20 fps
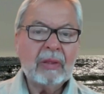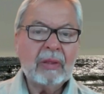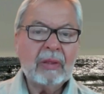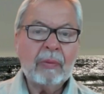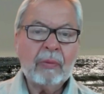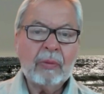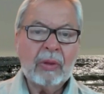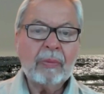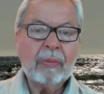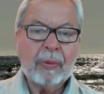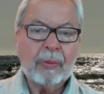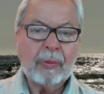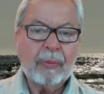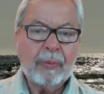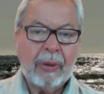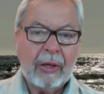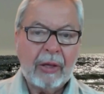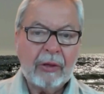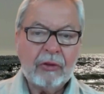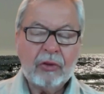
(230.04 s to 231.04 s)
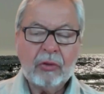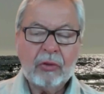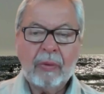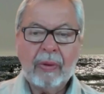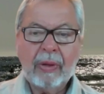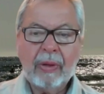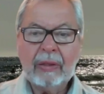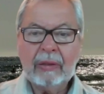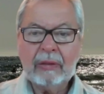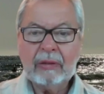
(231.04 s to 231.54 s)
They really
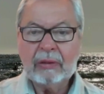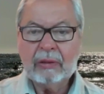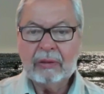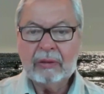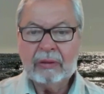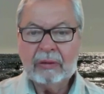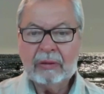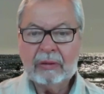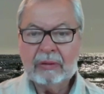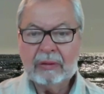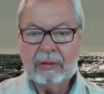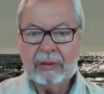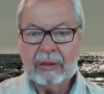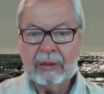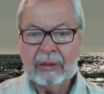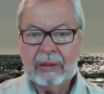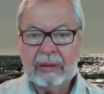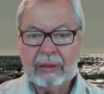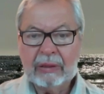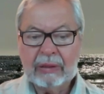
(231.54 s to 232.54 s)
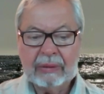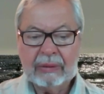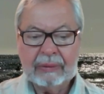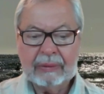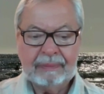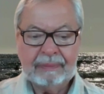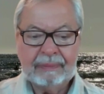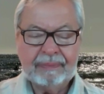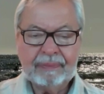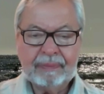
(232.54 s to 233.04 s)
perpetuate the
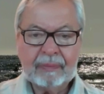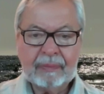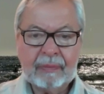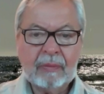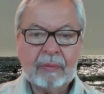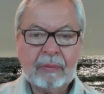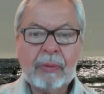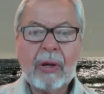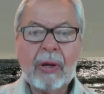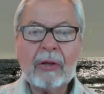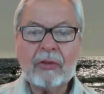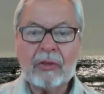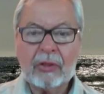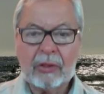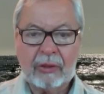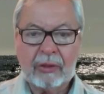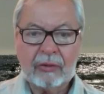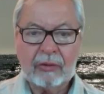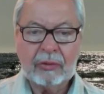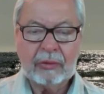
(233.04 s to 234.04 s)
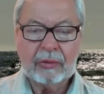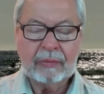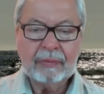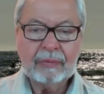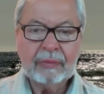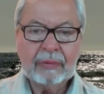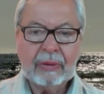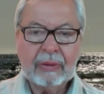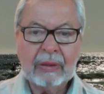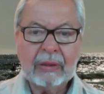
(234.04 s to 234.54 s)
prejudice
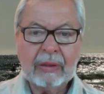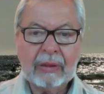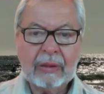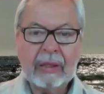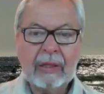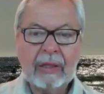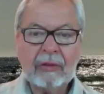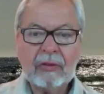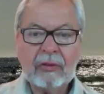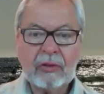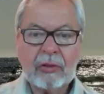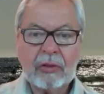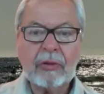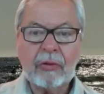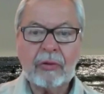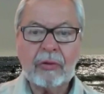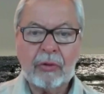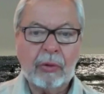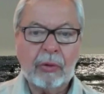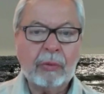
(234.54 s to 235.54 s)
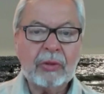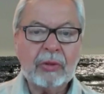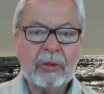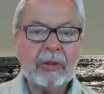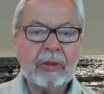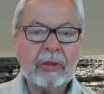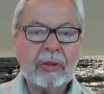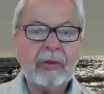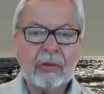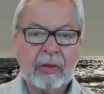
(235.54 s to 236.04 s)
against certain groups in
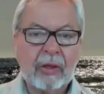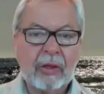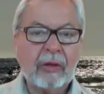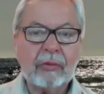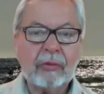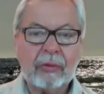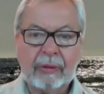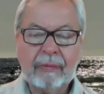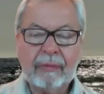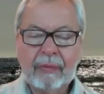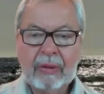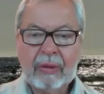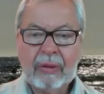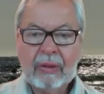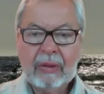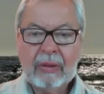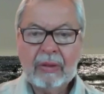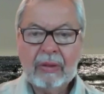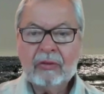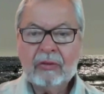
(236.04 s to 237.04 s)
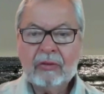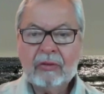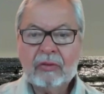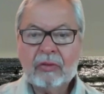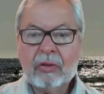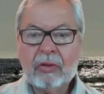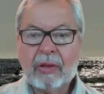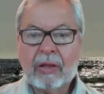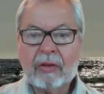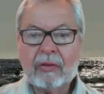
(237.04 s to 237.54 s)
this country.
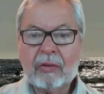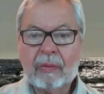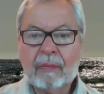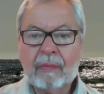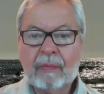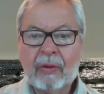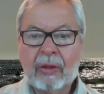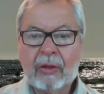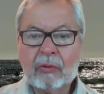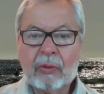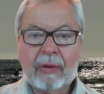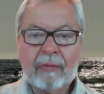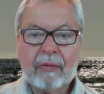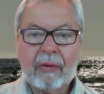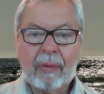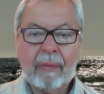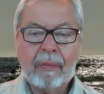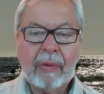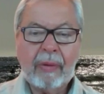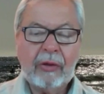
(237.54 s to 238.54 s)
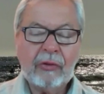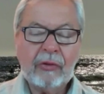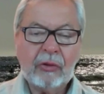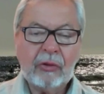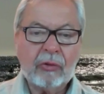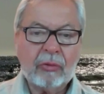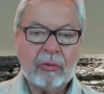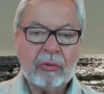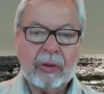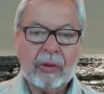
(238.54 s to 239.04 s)
So that's one of our major
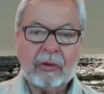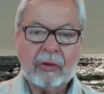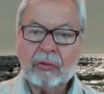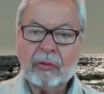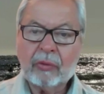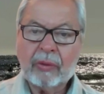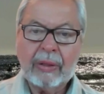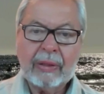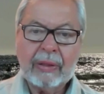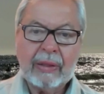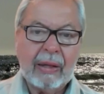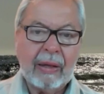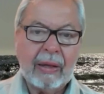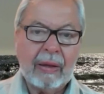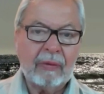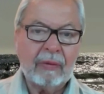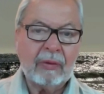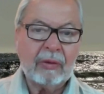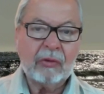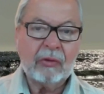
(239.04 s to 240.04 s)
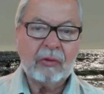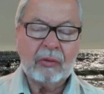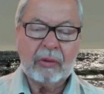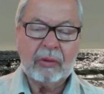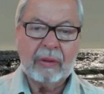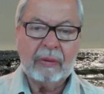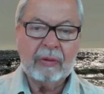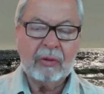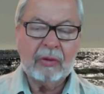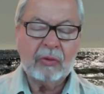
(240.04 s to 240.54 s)
thrusts right now, this
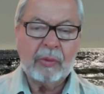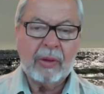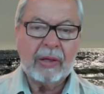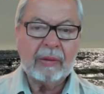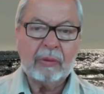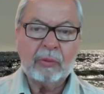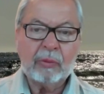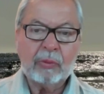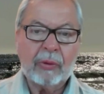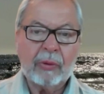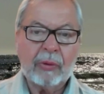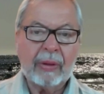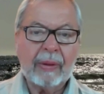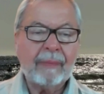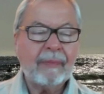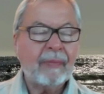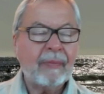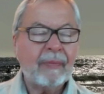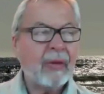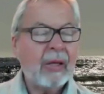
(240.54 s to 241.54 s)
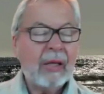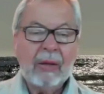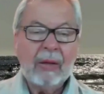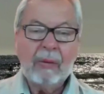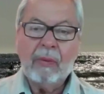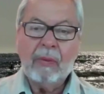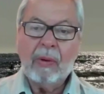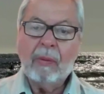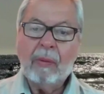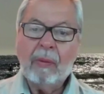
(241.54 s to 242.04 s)
monuments program. And
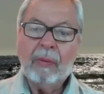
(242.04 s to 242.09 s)
what we